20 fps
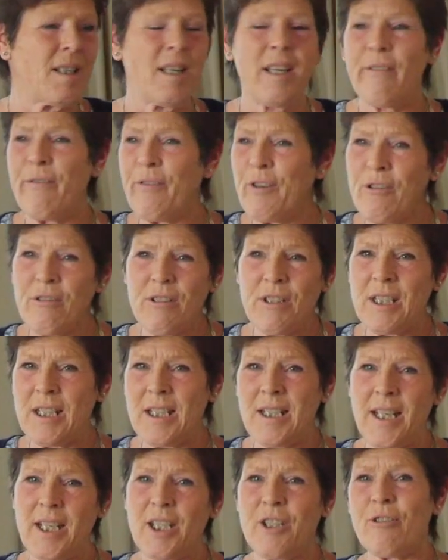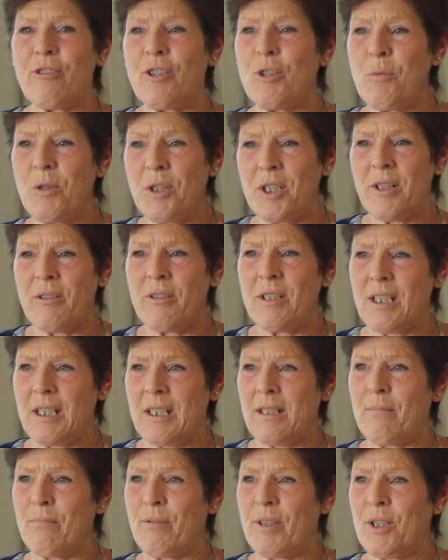If you're a teenager and you want to go into
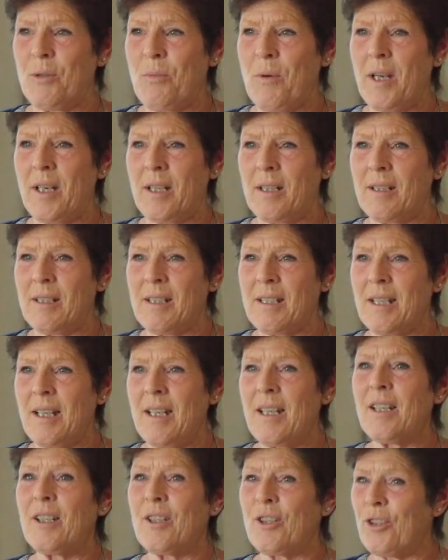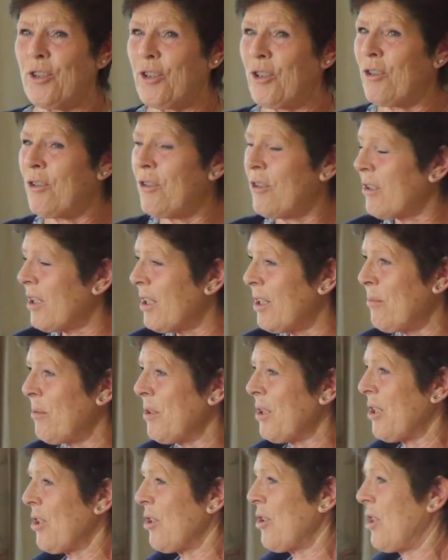Tunbridge Wells, you're not going to
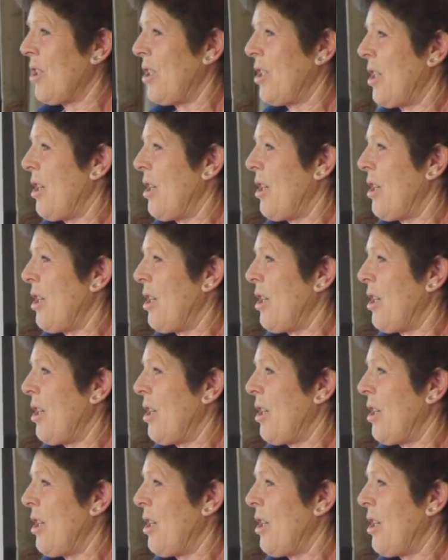want to